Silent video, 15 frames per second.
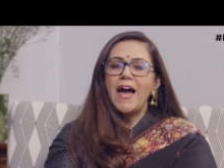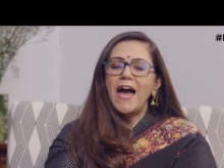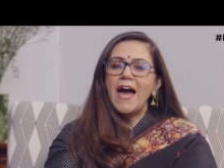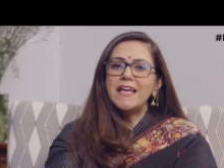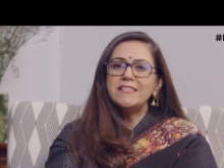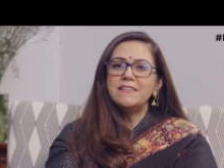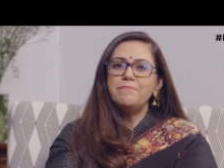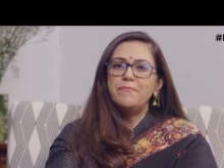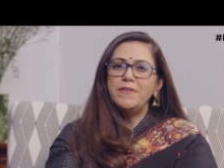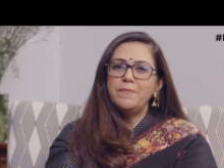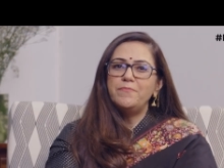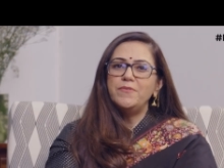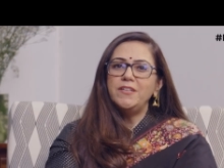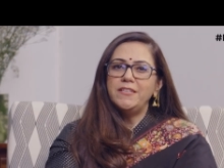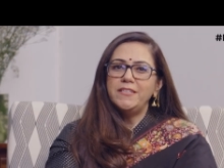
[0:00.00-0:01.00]
As a
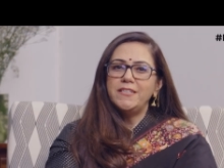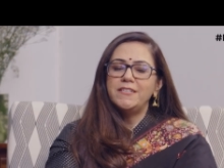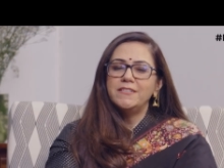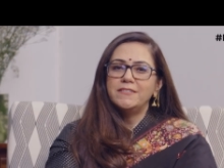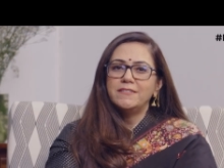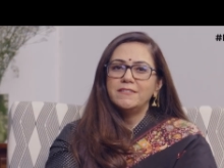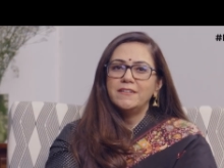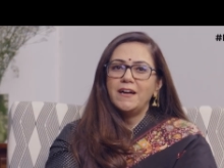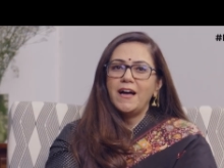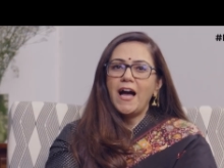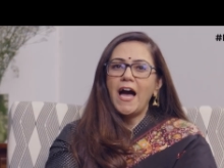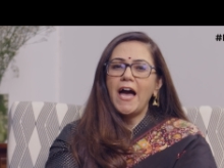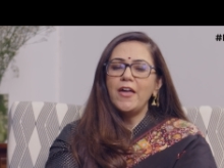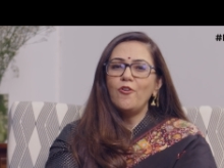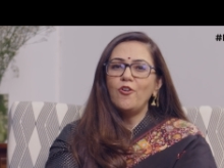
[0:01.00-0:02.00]
people leader,
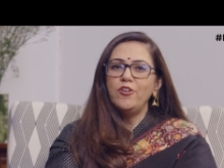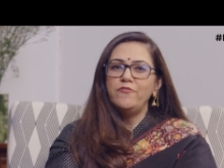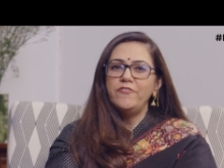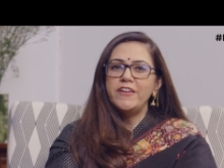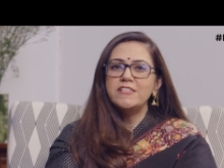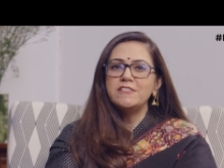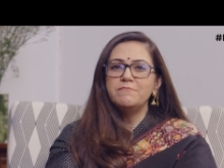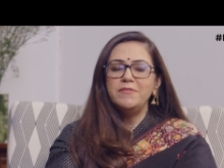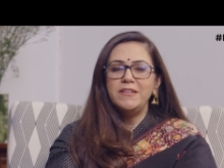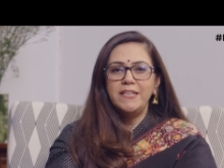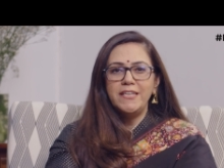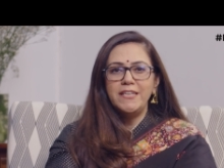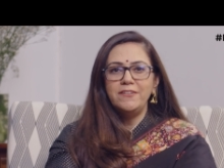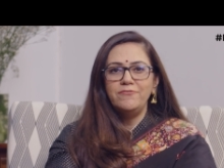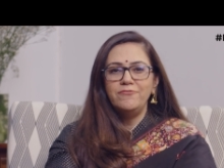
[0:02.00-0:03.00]
I always
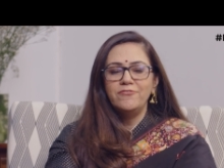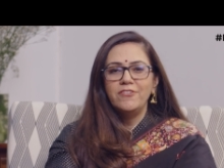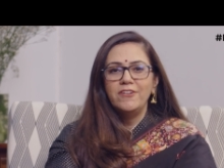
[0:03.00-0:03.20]
believe